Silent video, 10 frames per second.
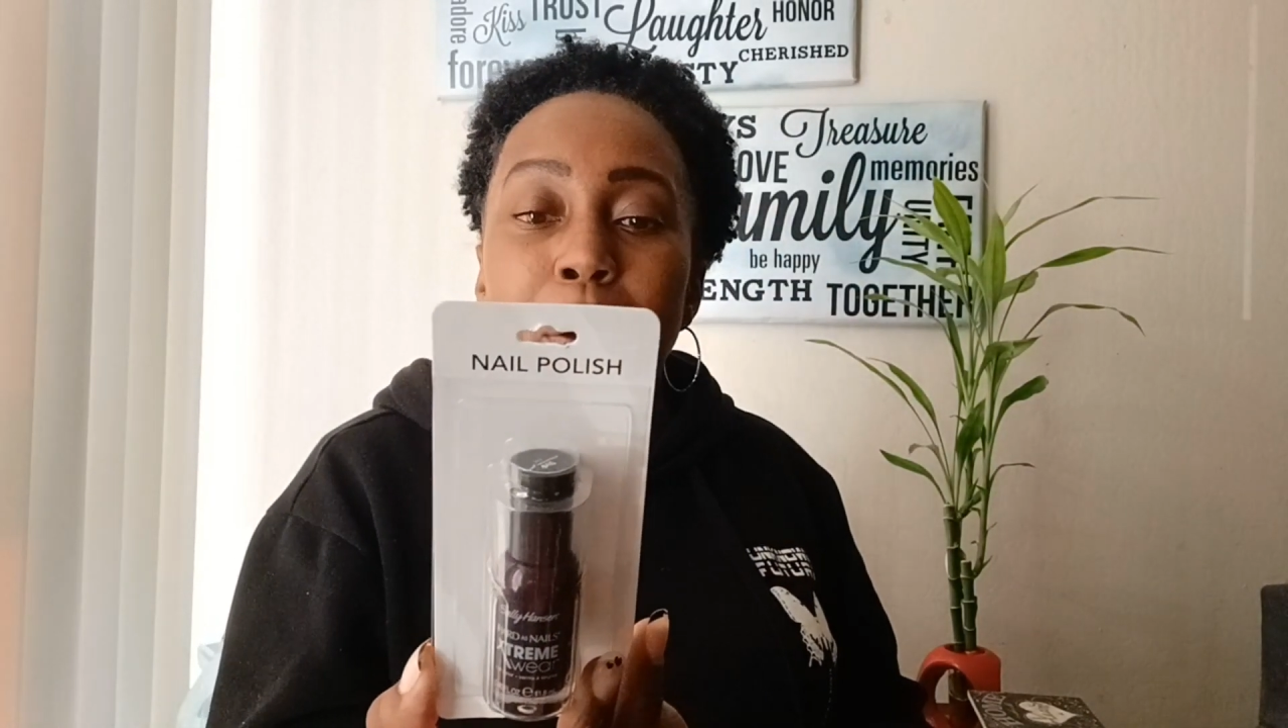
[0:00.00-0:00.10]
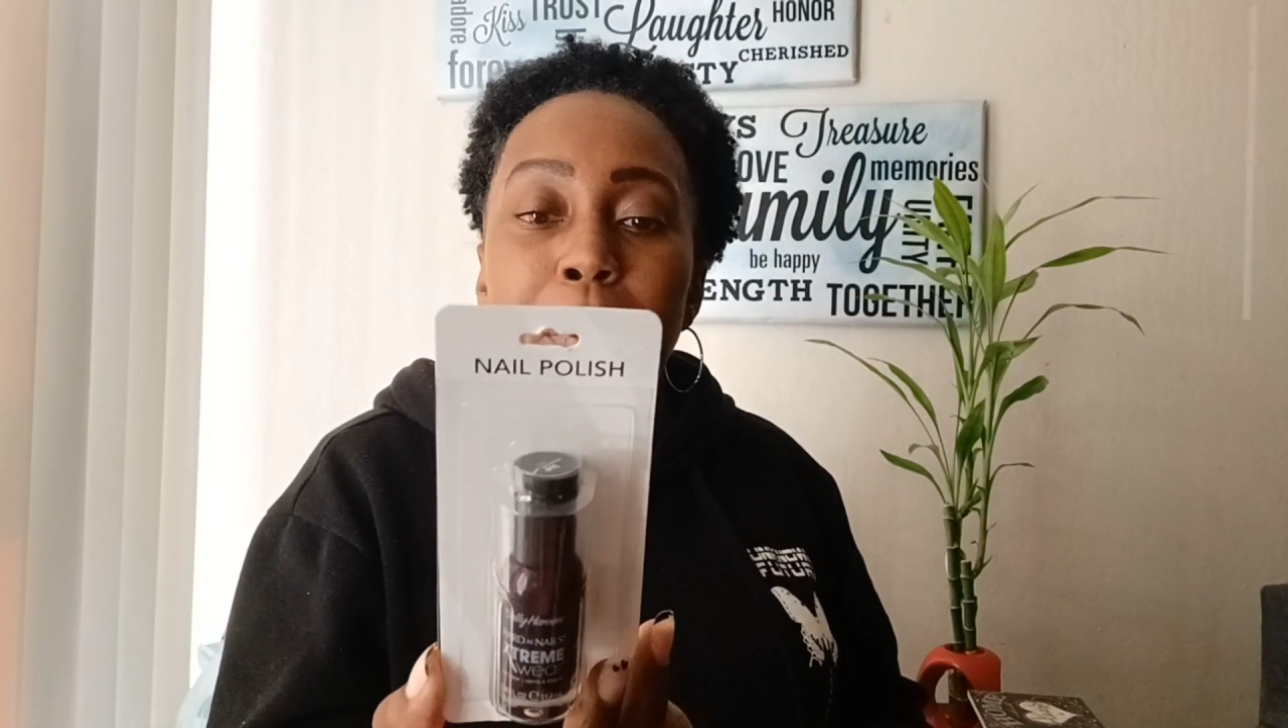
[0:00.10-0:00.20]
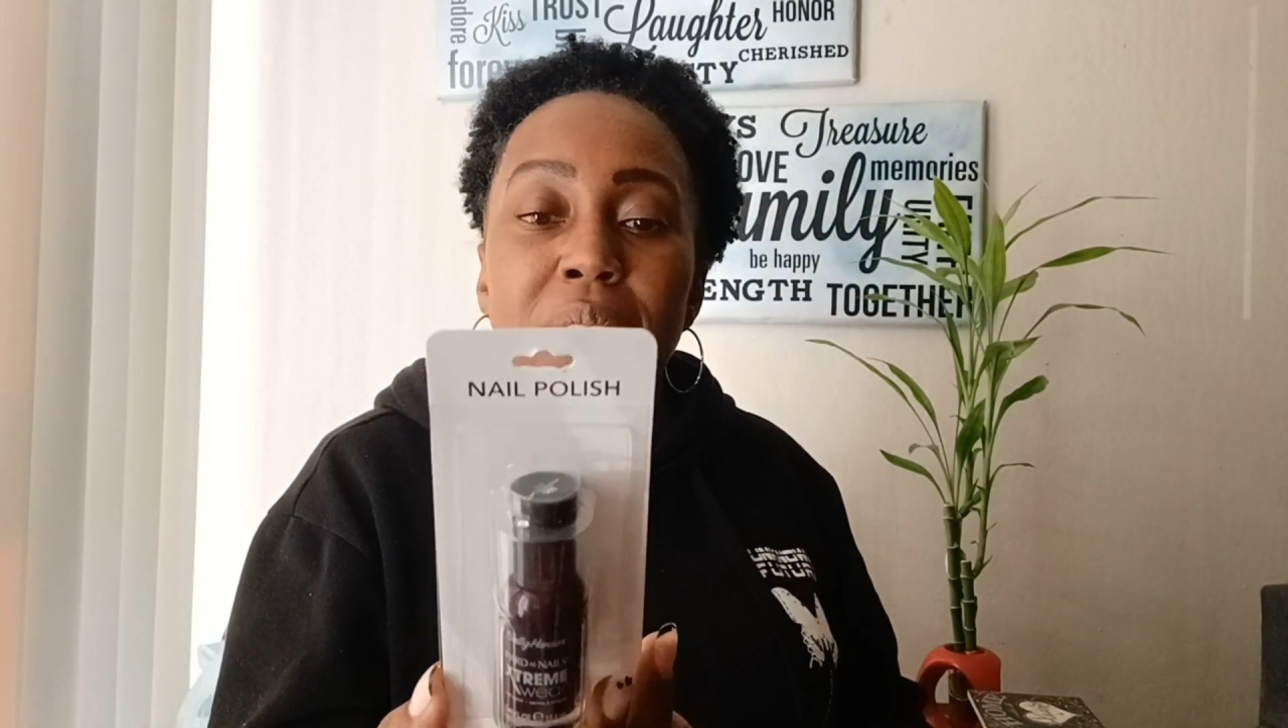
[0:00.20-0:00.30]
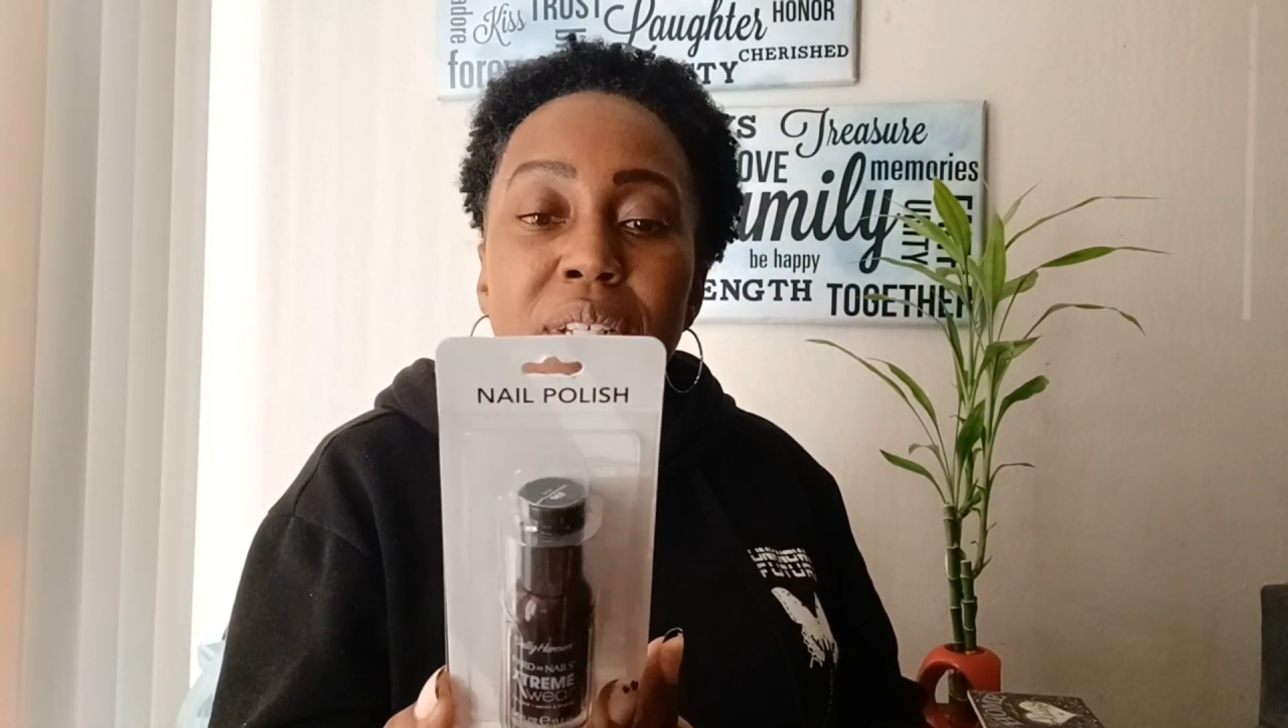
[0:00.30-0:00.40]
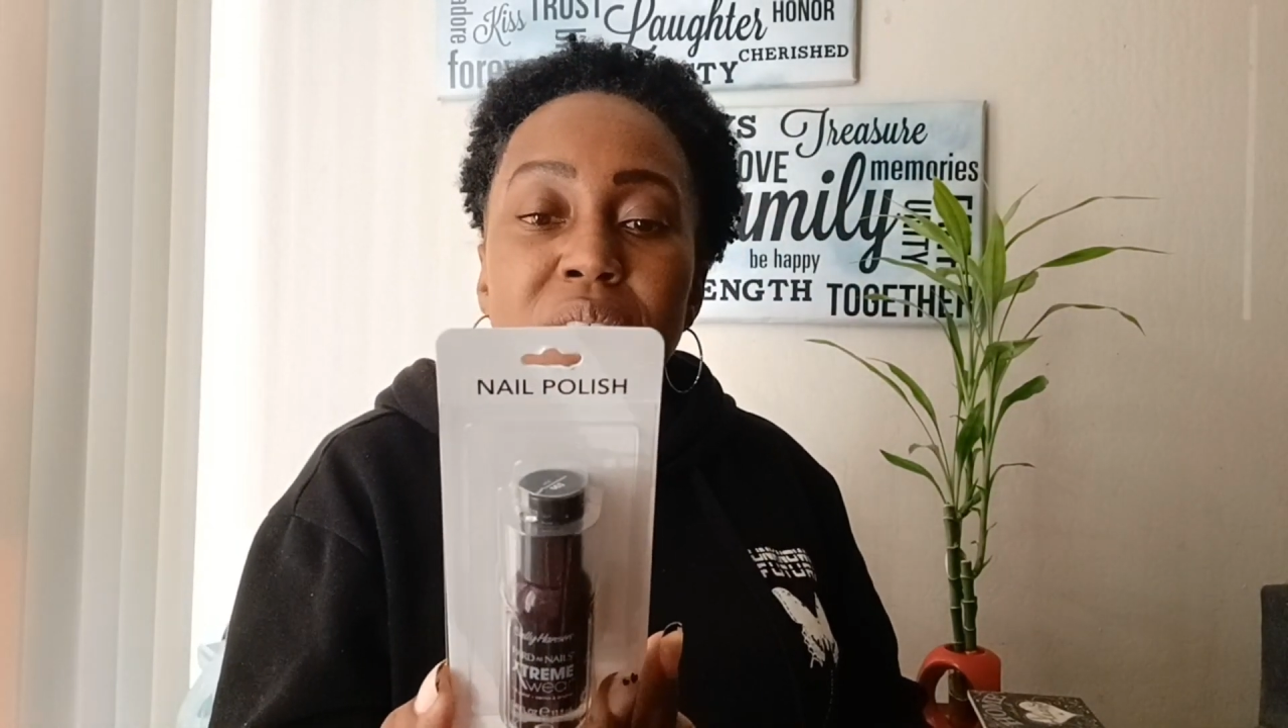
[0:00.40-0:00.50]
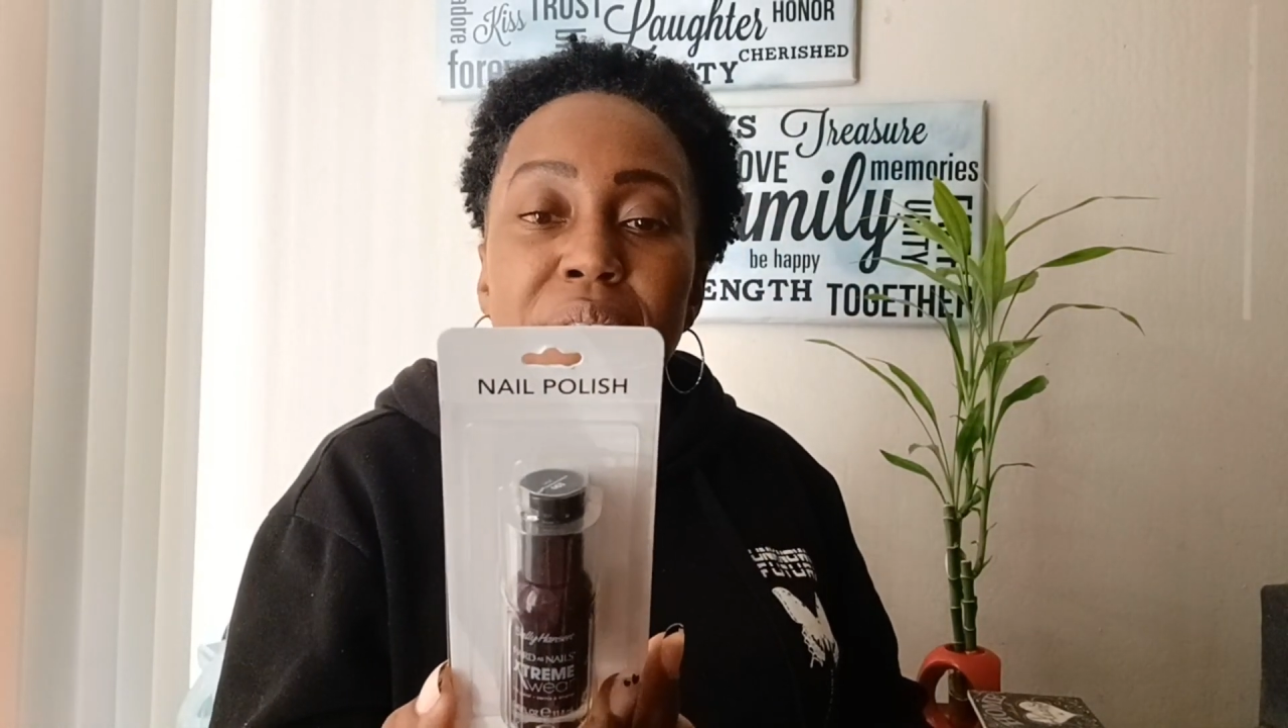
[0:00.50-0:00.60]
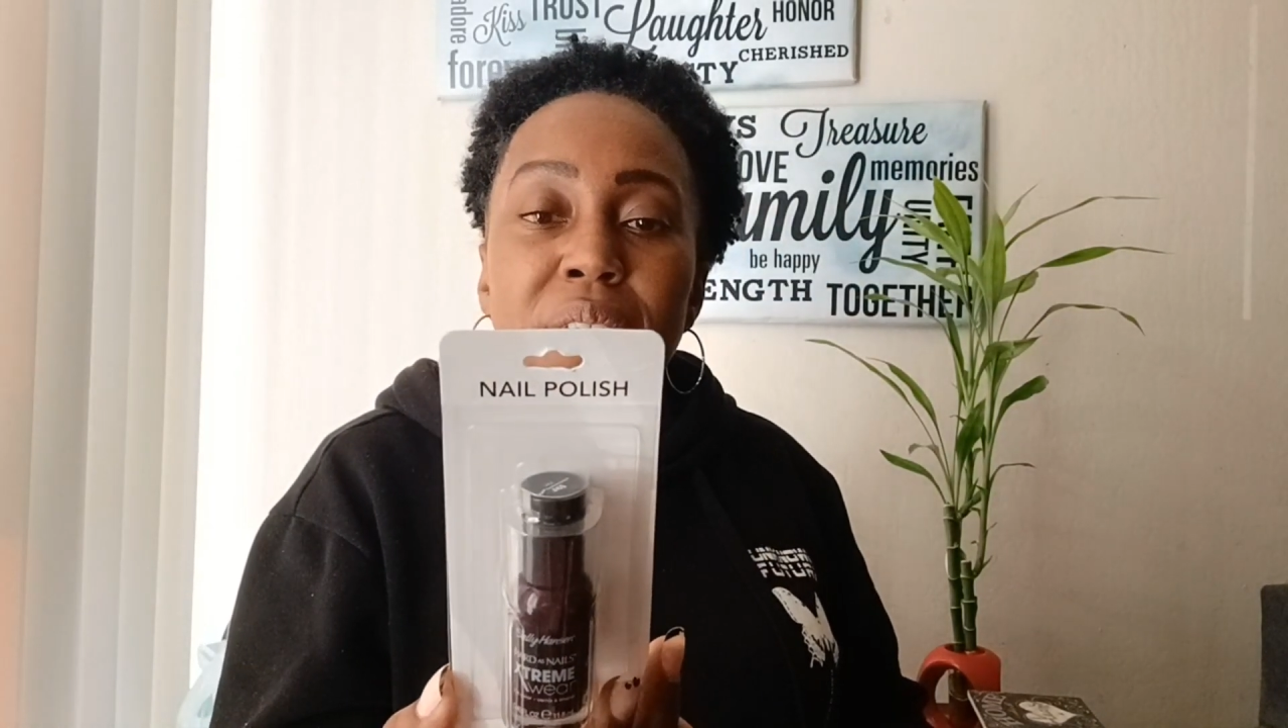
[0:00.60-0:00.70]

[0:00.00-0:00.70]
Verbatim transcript: polish have